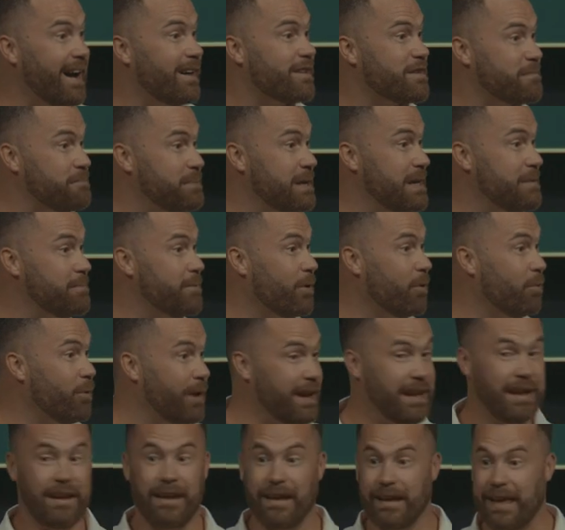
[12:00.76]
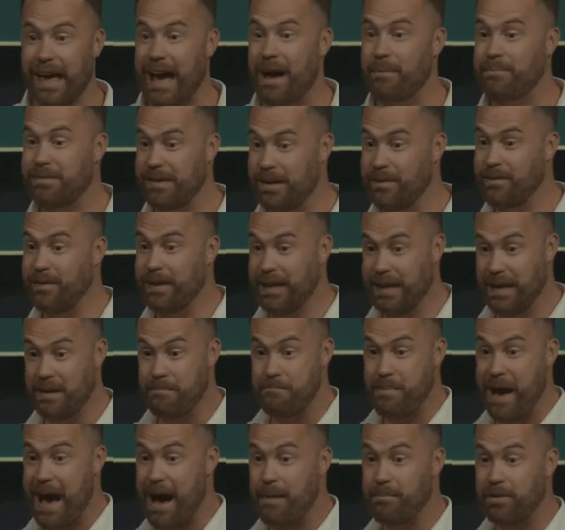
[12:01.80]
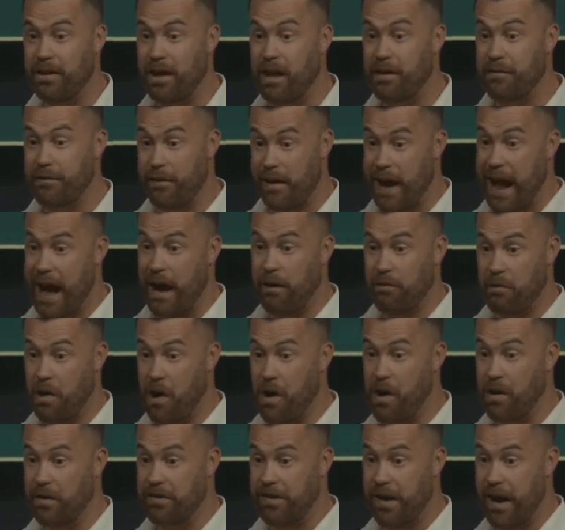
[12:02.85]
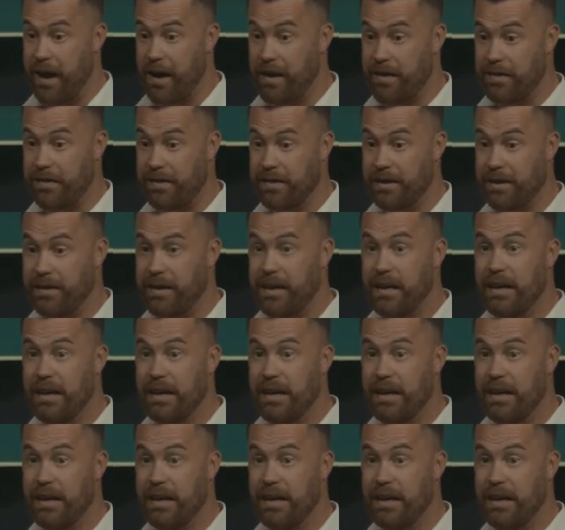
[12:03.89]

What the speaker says: God's people went into captivity in Babylon for how long, Josh?